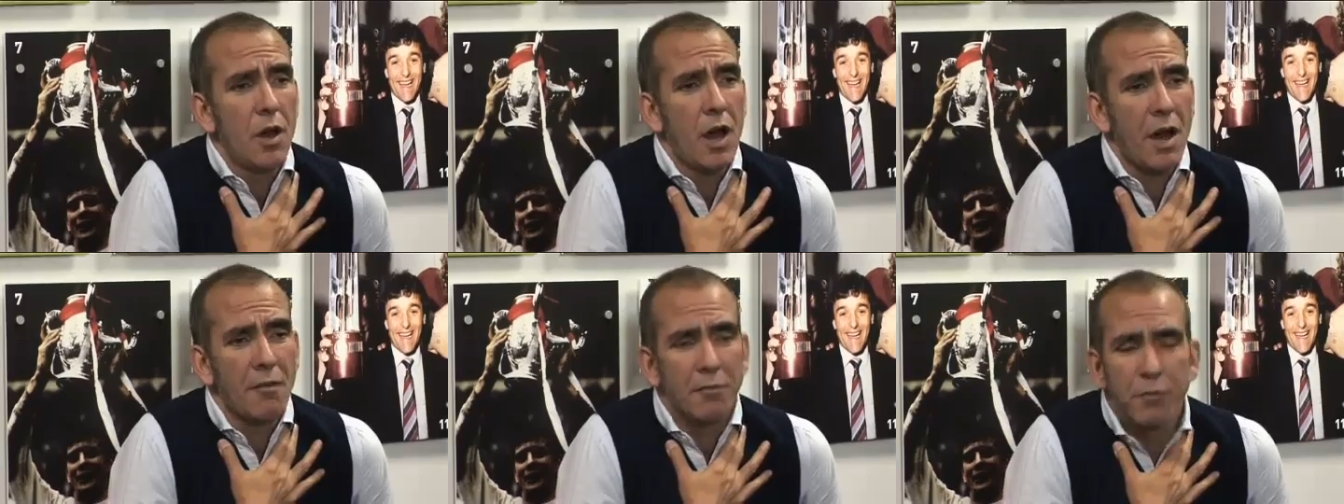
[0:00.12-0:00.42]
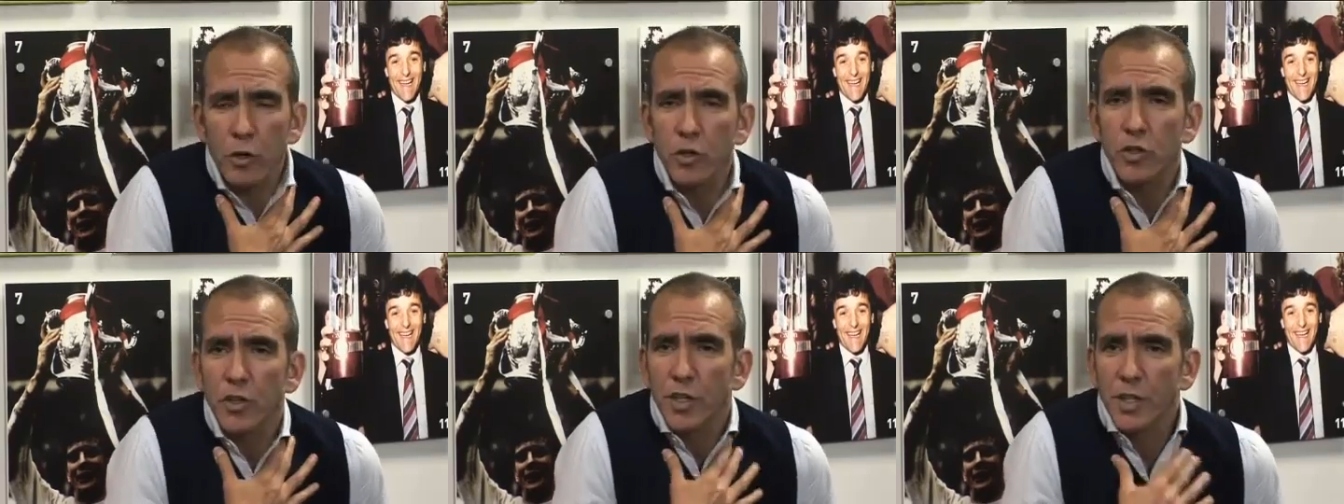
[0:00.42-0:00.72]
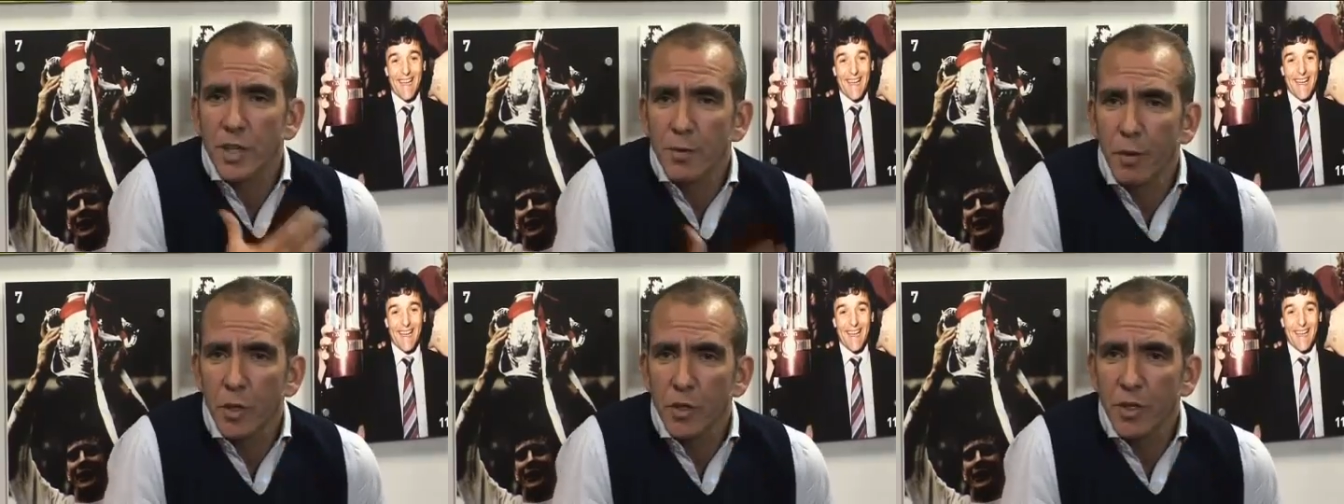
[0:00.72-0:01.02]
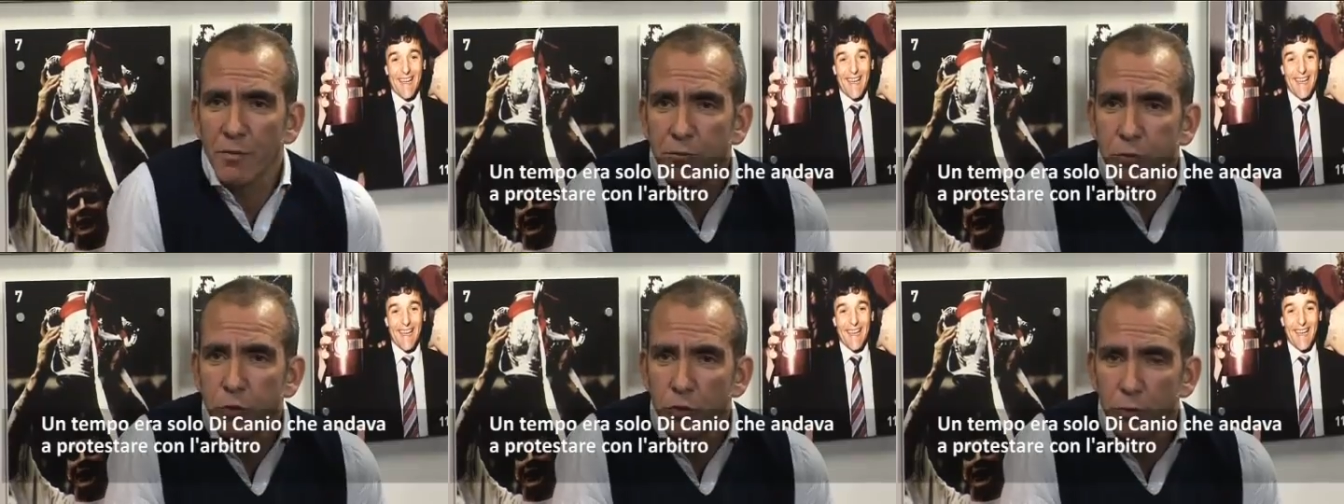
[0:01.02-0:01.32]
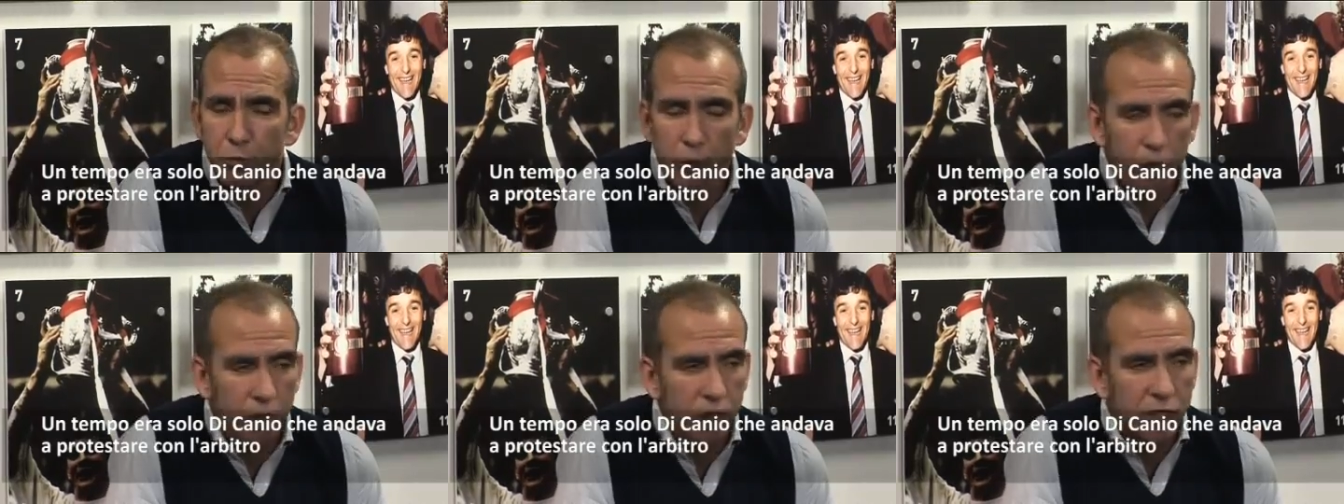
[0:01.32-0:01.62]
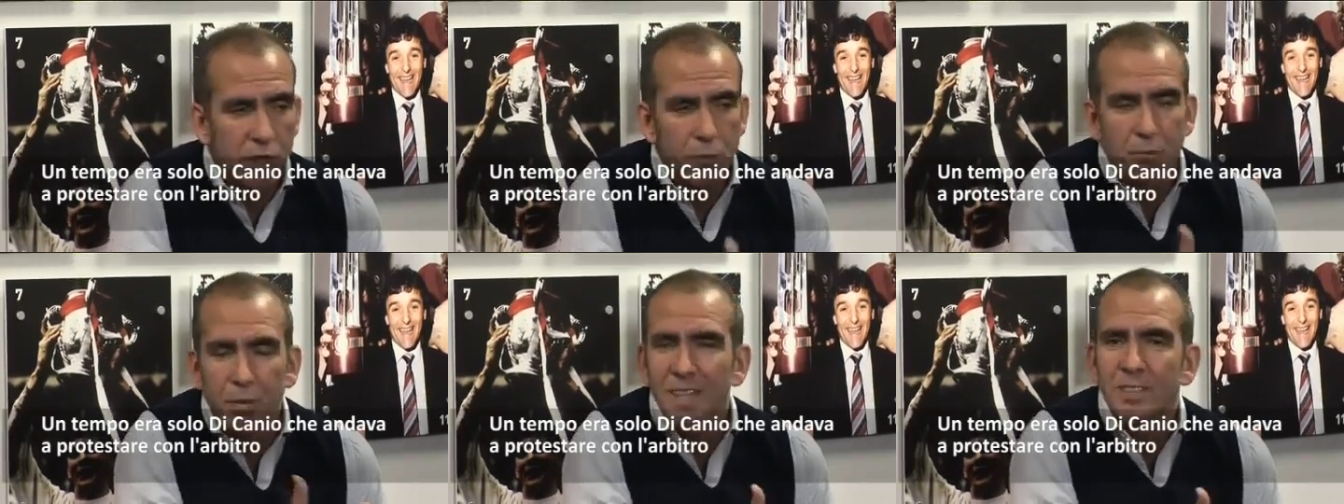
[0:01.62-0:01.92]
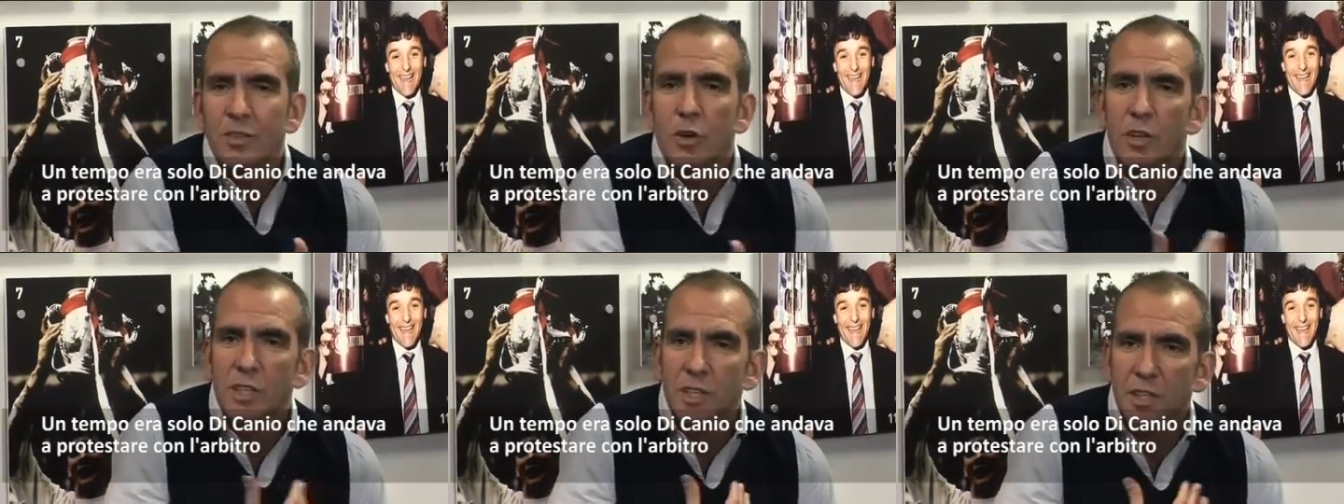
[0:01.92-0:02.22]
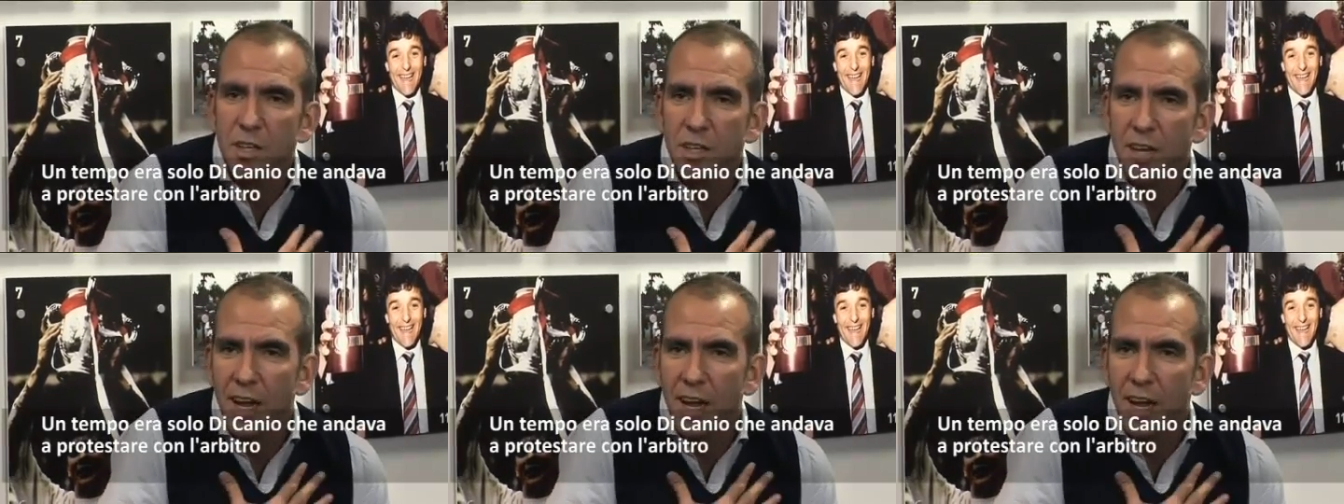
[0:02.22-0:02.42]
Unfortunately, in the modern football, in the past only Di